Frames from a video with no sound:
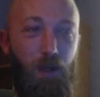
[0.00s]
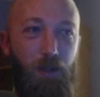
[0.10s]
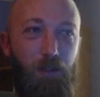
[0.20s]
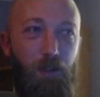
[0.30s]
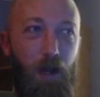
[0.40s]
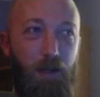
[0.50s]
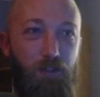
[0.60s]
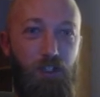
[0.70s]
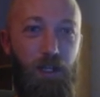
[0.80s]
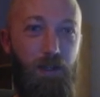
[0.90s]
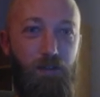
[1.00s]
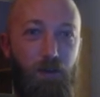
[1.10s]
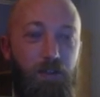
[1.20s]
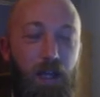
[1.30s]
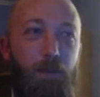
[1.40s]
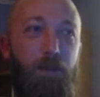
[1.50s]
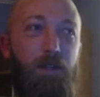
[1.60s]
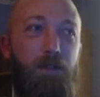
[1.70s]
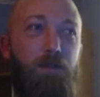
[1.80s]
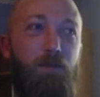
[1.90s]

a lot of shit starts happening